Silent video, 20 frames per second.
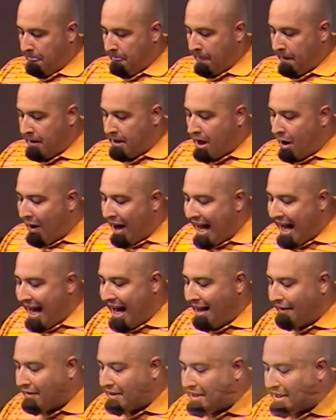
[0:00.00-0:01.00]
You know, I
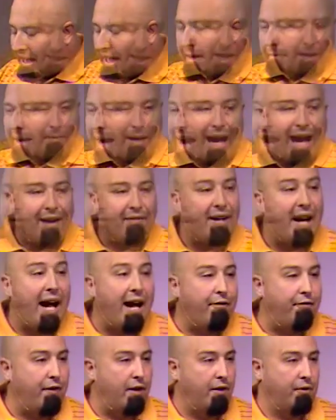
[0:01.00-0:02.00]
have a same I have an
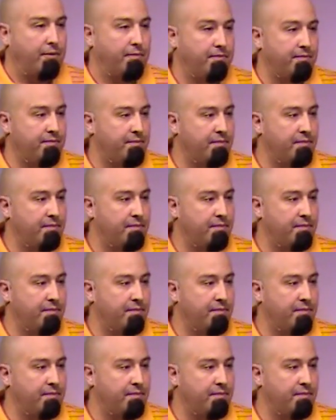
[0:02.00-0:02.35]
iPhone.